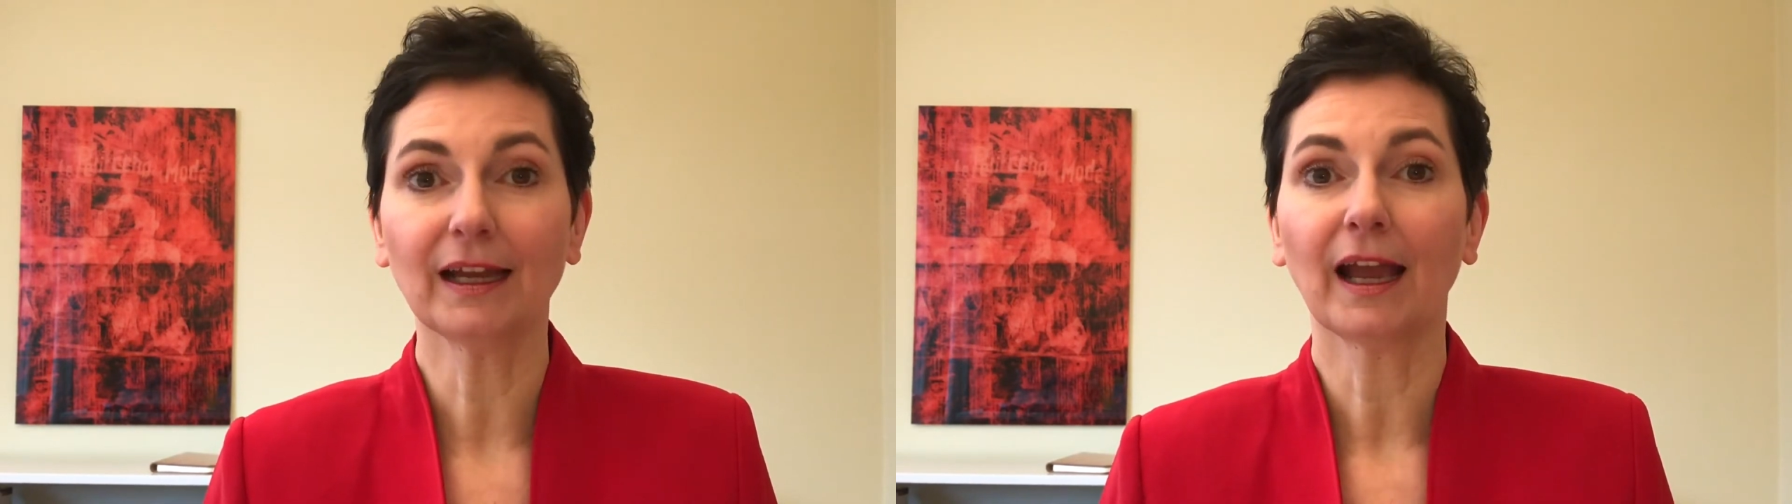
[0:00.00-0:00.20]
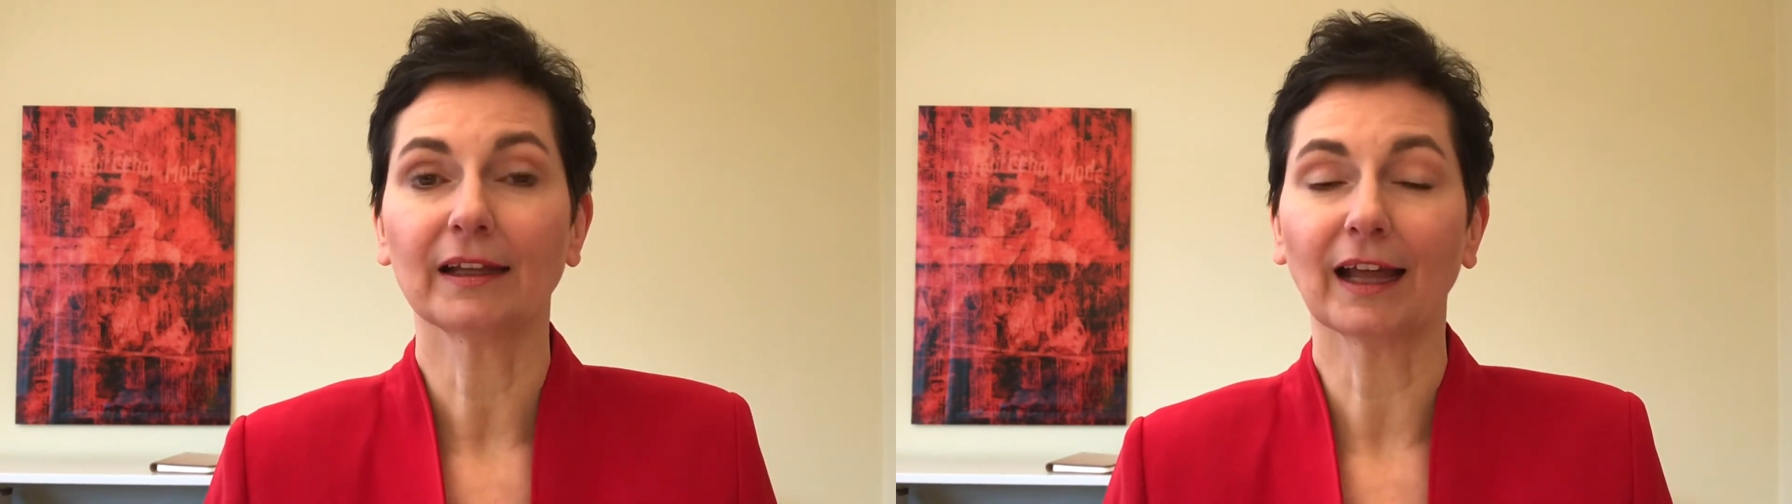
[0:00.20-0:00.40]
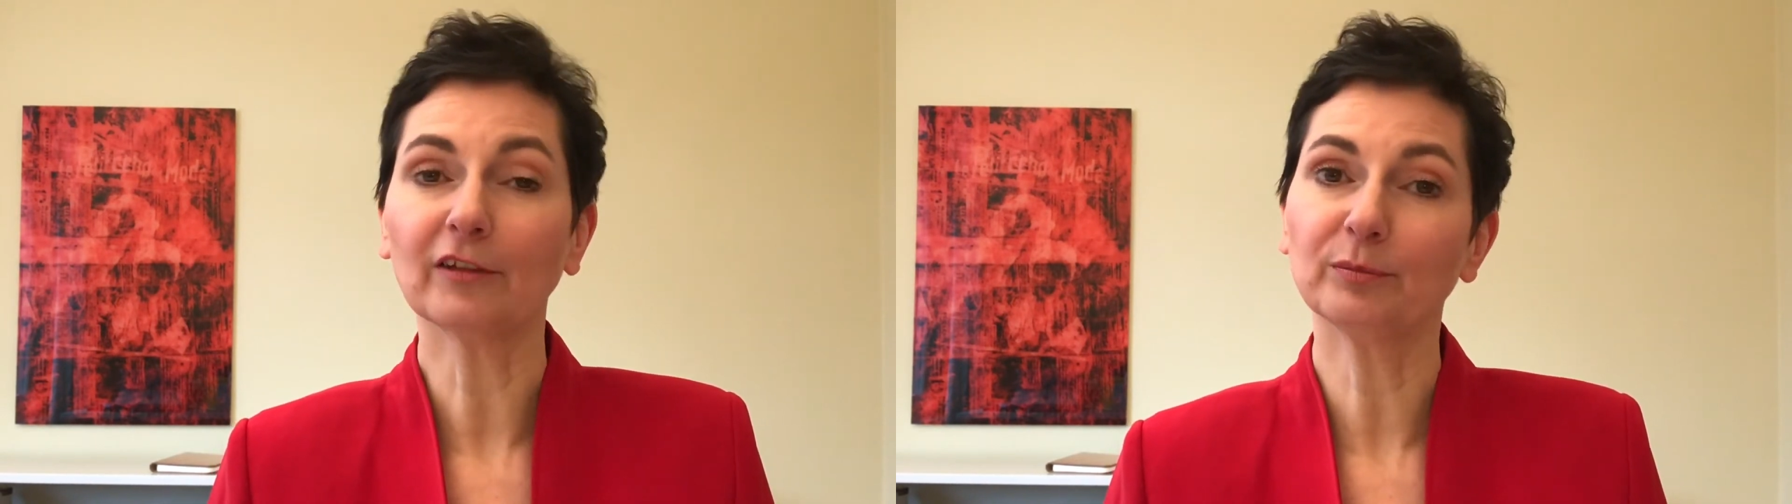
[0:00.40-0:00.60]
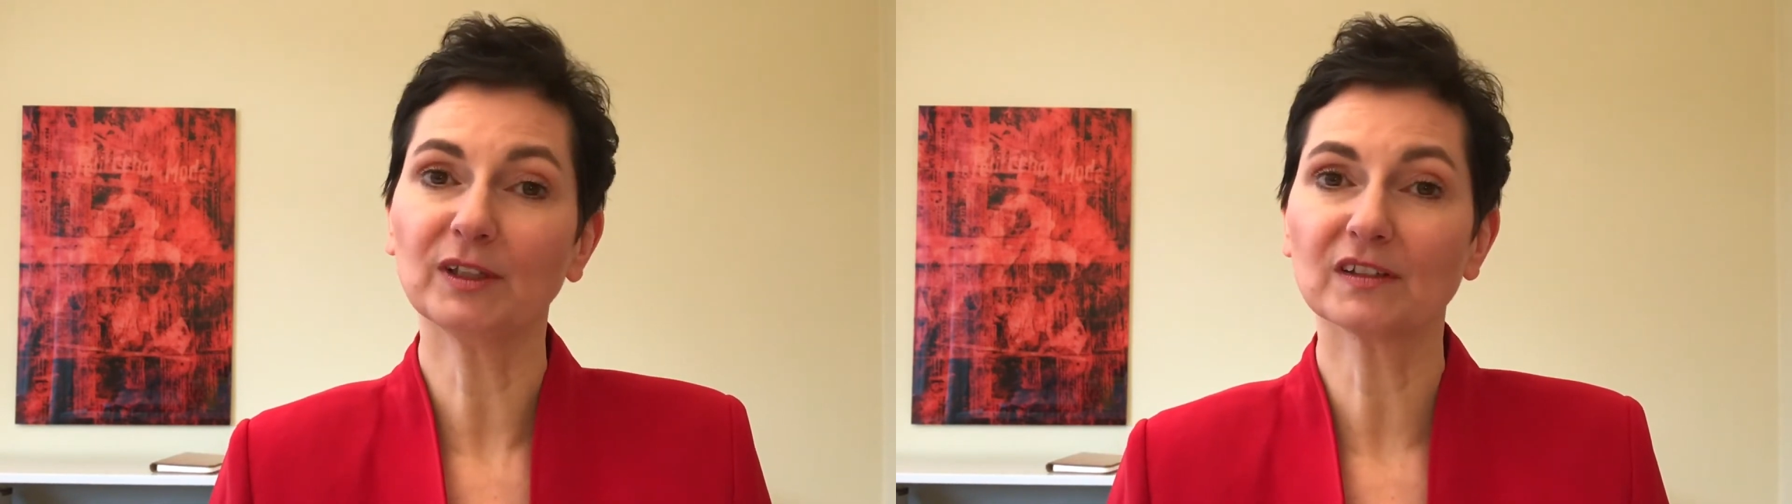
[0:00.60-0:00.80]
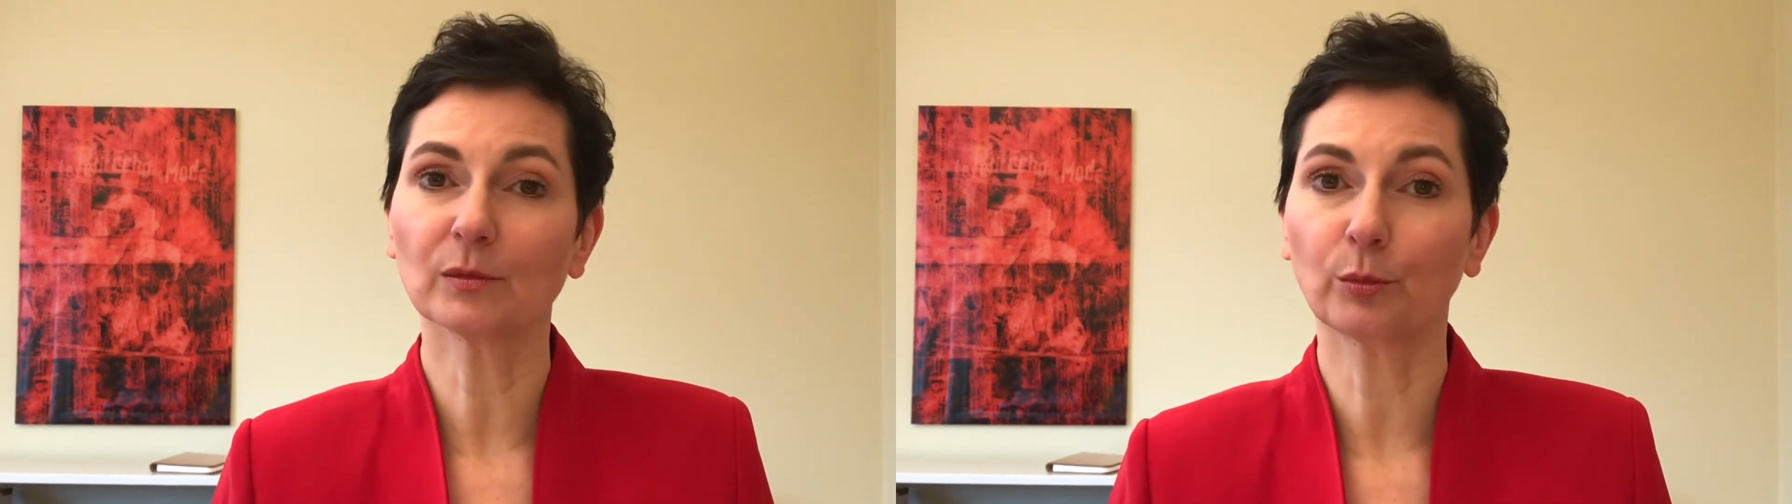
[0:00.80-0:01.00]
and I've been
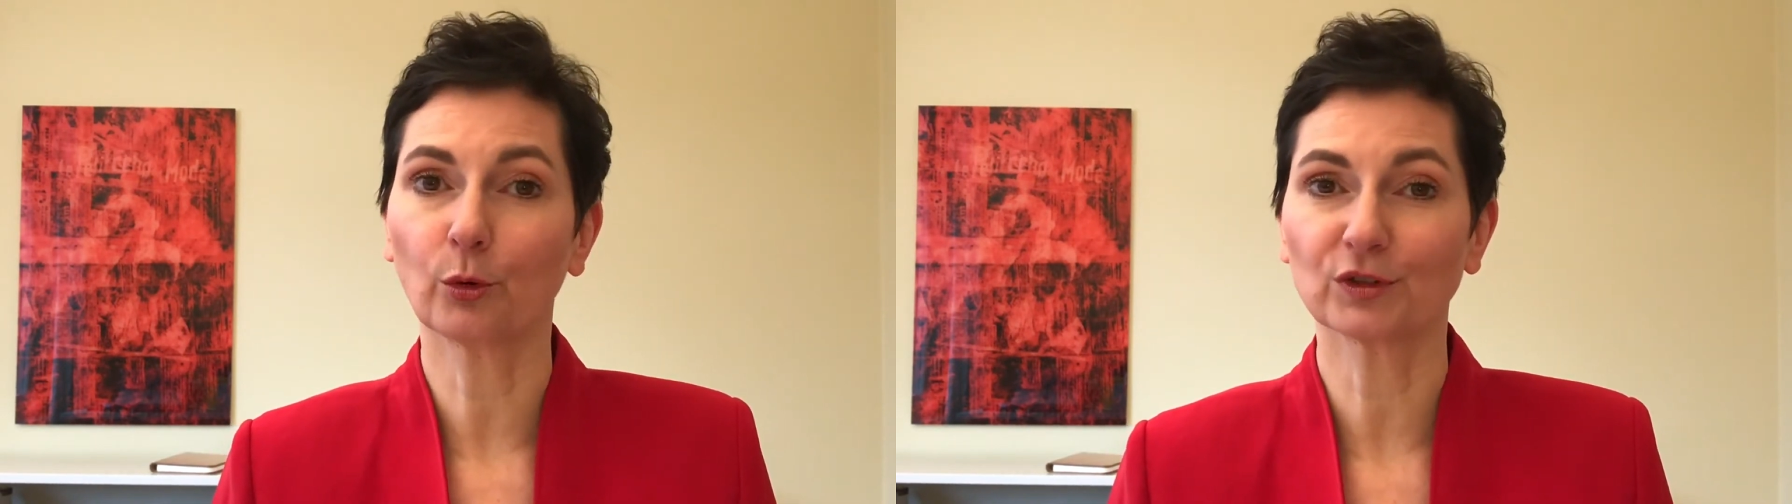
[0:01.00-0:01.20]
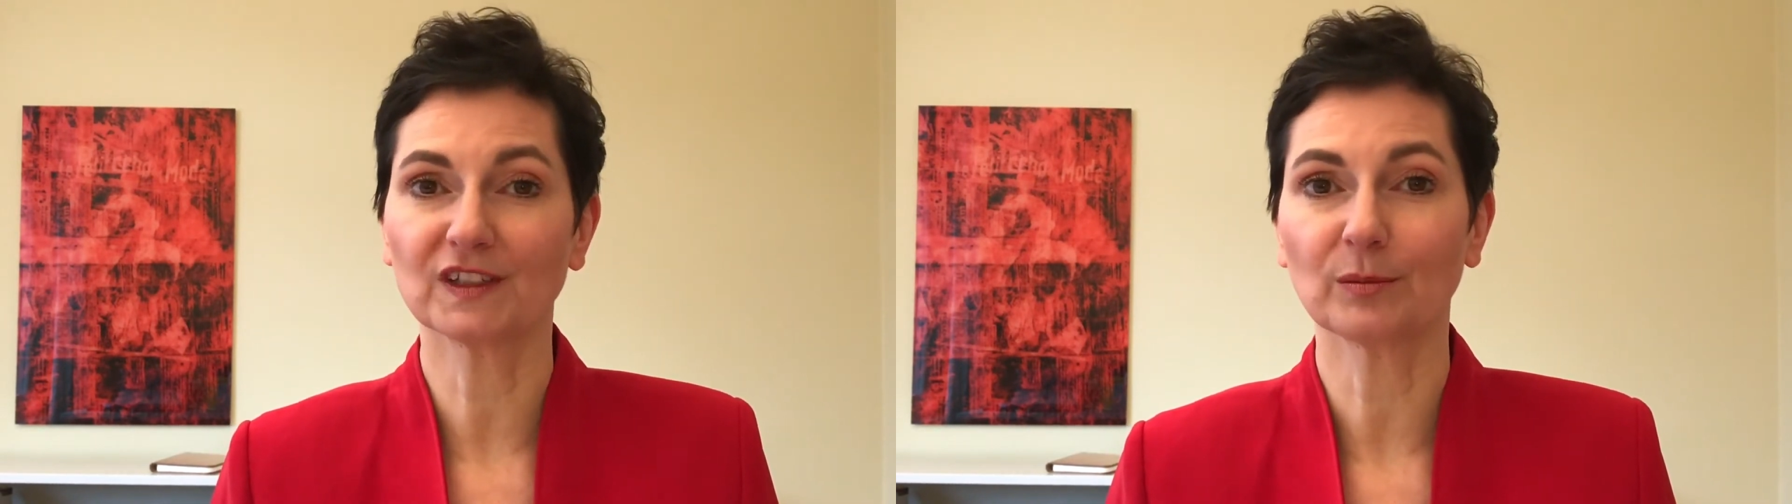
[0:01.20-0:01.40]
supporting